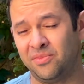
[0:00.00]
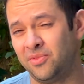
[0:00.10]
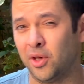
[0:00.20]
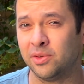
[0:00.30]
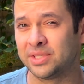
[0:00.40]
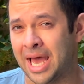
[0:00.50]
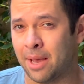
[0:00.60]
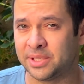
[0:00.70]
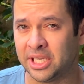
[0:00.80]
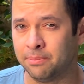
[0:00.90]
those
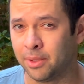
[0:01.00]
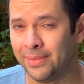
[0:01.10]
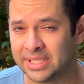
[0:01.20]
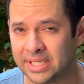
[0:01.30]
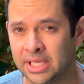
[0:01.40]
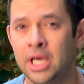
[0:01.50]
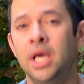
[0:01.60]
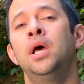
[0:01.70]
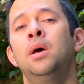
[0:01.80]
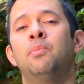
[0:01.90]
apps implement it.
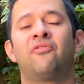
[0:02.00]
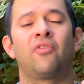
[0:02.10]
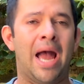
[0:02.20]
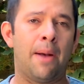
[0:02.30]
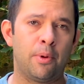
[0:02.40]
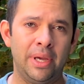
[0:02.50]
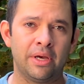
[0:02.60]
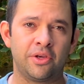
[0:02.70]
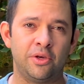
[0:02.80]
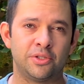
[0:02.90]
But for Apple
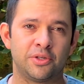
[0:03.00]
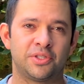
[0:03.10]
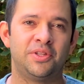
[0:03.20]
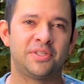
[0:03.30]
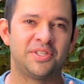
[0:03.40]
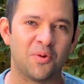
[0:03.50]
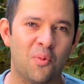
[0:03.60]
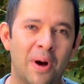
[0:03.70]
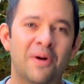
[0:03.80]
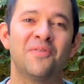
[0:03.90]
Mail users, this is a
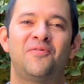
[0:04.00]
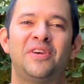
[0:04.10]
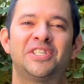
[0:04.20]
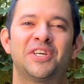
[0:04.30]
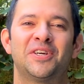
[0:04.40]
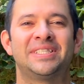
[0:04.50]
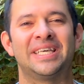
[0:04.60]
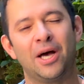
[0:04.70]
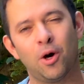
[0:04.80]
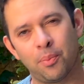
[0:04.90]
welcome feature to
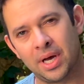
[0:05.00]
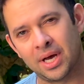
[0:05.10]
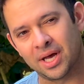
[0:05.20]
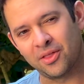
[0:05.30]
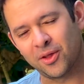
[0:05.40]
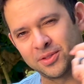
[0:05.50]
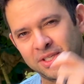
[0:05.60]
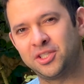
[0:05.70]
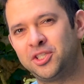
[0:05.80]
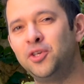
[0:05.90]
help those
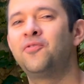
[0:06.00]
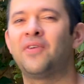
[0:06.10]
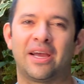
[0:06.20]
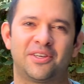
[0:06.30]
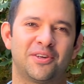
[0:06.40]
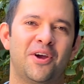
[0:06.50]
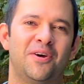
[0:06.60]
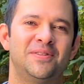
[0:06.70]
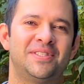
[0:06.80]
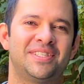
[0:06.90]
2-factor
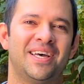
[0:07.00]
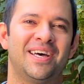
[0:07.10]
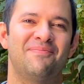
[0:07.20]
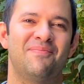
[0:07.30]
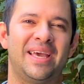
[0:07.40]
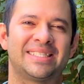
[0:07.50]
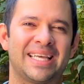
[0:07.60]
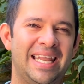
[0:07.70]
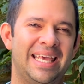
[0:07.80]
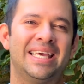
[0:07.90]
codes make
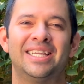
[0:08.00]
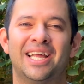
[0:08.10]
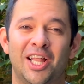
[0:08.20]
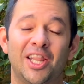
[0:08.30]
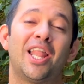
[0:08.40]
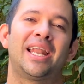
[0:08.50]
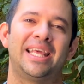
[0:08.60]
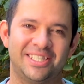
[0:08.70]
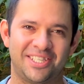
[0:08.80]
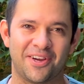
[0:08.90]
signing in a lot
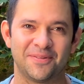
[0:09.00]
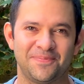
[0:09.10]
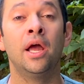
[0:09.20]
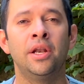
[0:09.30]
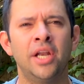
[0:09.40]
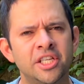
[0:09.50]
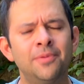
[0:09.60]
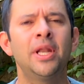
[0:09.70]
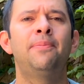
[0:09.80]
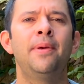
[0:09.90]
easier. Not too
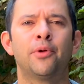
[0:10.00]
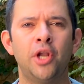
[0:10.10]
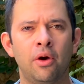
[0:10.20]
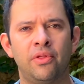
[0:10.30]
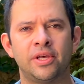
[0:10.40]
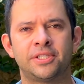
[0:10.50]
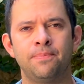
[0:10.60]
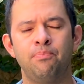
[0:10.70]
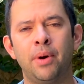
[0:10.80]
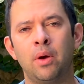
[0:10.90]
many people know this,
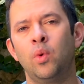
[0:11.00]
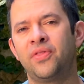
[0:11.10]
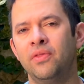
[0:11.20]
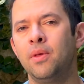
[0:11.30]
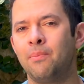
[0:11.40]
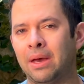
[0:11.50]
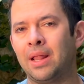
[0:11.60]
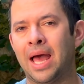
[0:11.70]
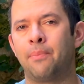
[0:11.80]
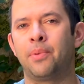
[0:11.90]
but within the Mail
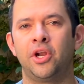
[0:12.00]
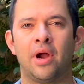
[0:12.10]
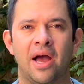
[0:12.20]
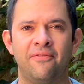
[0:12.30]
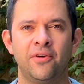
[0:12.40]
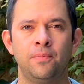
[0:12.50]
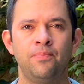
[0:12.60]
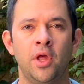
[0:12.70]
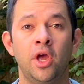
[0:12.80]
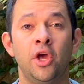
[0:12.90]
app on your iPhone,
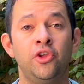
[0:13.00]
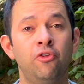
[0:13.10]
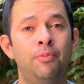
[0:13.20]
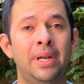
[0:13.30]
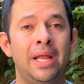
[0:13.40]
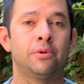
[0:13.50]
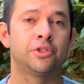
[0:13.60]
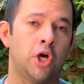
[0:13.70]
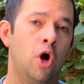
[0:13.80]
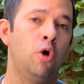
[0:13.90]
you've been able
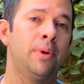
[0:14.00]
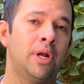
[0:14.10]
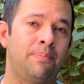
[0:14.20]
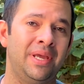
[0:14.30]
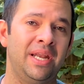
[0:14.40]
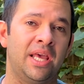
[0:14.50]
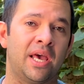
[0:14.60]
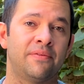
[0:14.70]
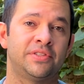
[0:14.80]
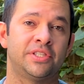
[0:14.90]
to open up
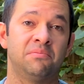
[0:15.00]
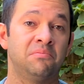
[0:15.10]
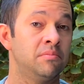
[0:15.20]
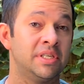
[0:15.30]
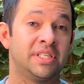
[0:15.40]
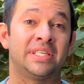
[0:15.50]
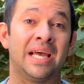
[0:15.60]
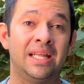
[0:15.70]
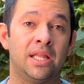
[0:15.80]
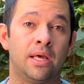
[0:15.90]
PDFs,
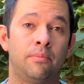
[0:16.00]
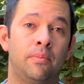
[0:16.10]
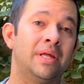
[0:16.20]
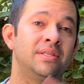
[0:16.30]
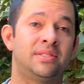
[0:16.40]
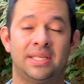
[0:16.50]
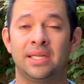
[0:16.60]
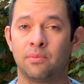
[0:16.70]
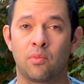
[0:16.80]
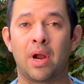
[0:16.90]
sign them, and
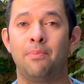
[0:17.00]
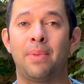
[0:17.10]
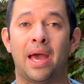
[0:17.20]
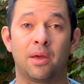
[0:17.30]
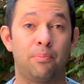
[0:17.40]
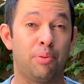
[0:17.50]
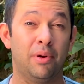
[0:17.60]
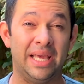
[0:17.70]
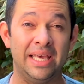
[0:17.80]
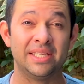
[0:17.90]
send them right back
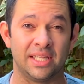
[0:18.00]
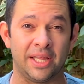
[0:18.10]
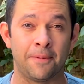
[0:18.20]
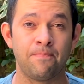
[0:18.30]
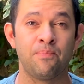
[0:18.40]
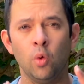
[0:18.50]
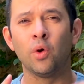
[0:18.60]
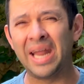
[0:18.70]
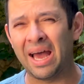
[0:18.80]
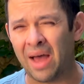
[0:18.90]
pretty easily.
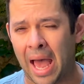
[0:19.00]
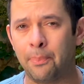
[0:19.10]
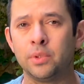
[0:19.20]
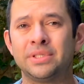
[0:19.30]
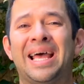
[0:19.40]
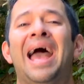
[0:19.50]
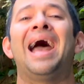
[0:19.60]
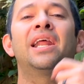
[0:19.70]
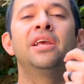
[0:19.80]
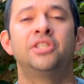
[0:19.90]
Well, now Apple is
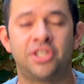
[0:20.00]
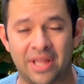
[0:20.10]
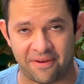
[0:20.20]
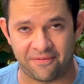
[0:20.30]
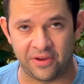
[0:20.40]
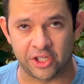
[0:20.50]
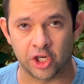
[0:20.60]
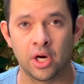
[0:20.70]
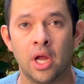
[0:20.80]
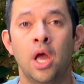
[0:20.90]
adding to that
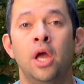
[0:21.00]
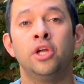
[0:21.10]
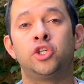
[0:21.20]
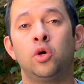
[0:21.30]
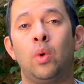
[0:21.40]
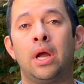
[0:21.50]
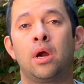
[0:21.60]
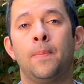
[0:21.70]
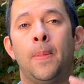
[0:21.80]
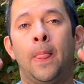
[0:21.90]
feature to
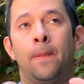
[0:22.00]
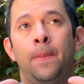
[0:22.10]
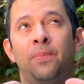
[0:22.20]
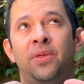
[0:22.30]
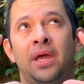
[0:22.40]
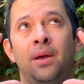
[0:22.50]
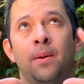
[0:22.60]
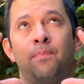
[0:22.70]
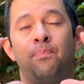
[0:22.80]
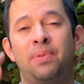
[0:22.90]
where the
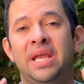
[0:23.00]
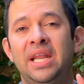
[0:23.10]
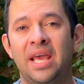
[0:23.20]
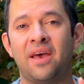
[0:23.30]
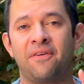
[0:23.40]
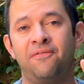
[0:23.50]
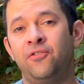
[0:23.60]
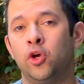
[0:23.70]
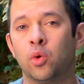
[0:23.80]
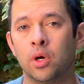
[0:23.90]
PDF
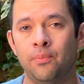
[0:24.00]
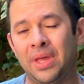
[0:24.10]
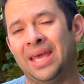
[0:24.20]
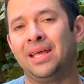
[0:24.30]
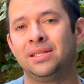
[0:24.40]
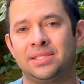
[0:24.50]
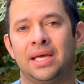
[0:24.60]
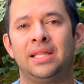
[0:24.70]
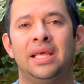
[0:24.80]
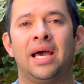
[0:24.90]
viewer
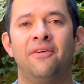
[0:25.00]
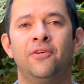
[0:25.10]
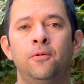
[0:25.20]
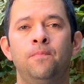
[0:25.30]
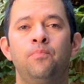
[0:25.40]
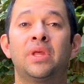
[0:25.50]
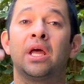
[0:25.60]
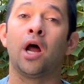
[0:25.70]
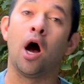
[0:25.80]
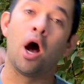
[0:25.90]
inside the iPhone
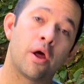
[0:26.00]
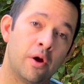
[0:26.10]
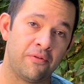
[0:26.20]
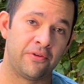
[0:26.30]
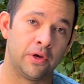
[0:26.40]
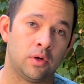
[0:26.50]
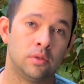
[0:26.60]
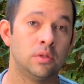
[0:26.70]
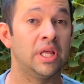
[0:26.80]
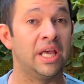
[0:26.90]
can
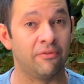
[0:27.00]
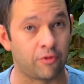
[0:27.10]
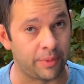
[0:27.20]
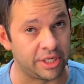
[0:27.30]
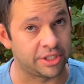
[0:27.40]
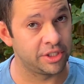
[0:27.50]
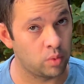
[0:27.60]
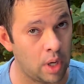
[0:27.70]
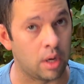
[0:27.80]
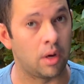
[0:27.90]
autofill information as
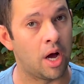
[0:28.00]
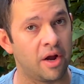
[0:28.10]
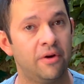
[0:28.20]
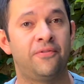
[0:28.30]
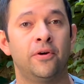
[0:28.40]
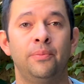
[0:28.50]
well. Autofill